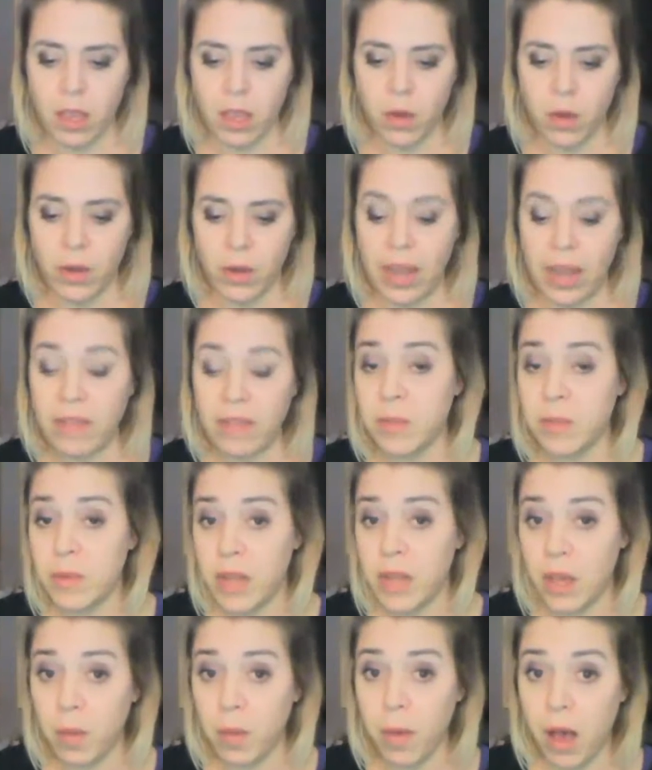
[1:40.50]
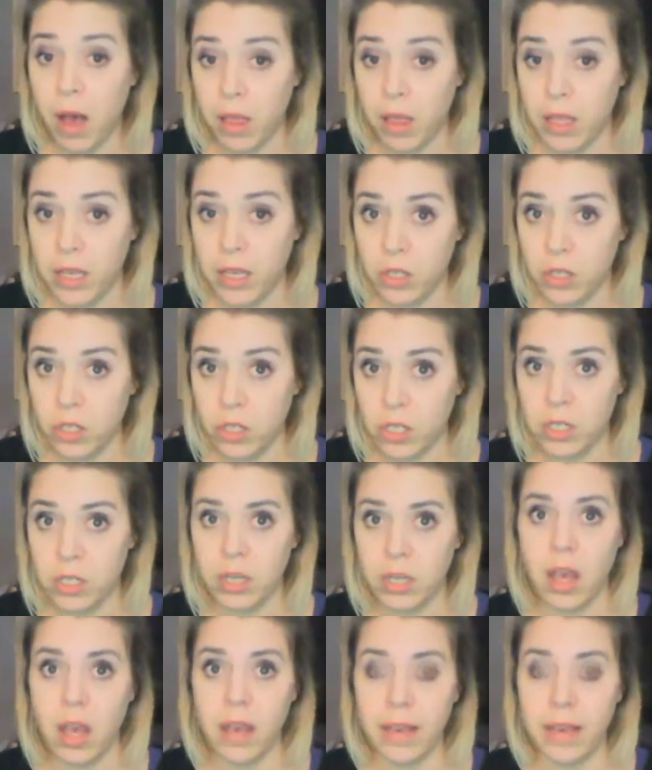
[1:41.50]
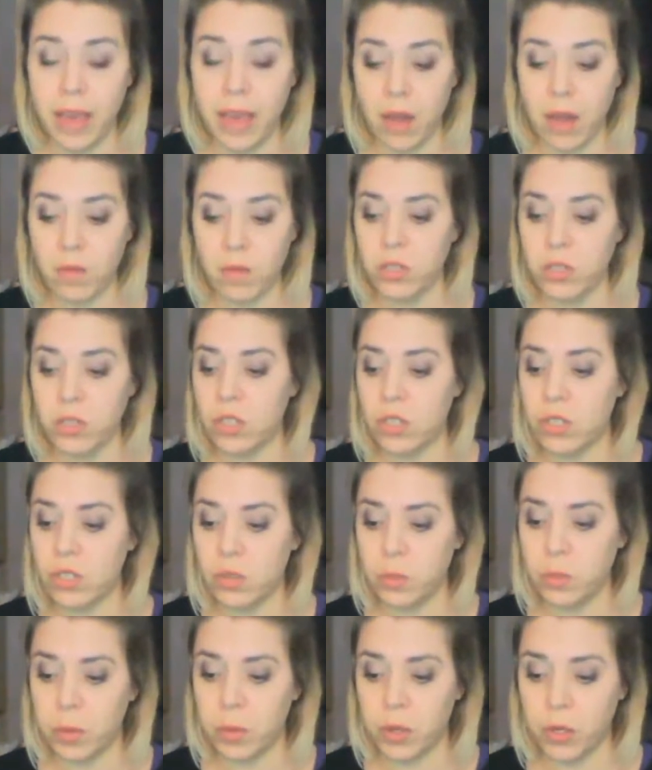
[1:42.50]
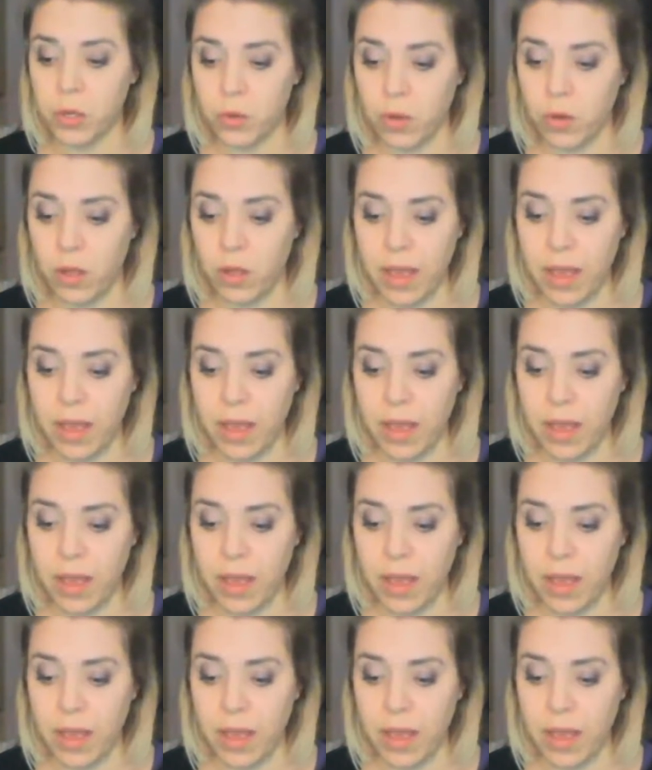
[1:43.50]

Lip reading: we're gonna have some nail polish again, which is super cool.